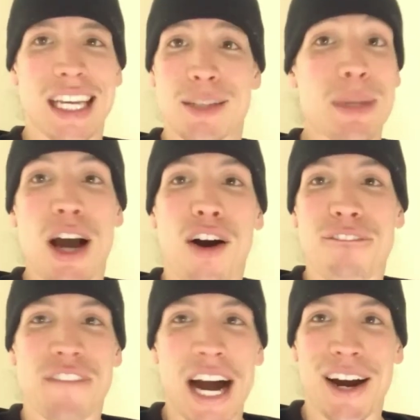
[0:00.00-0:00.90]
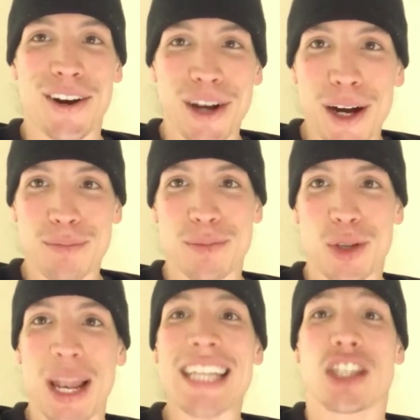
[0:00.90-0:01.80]
gets me all fired up.
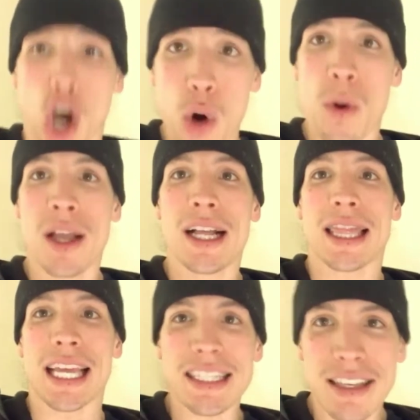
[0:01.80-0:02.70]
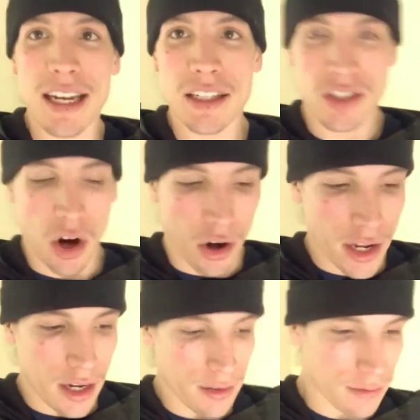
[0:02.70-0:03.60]
So let's go, let's get it
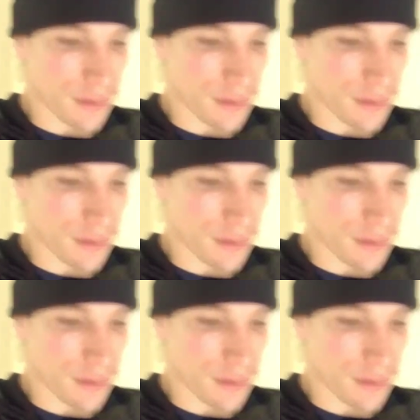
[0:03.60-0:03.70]
started.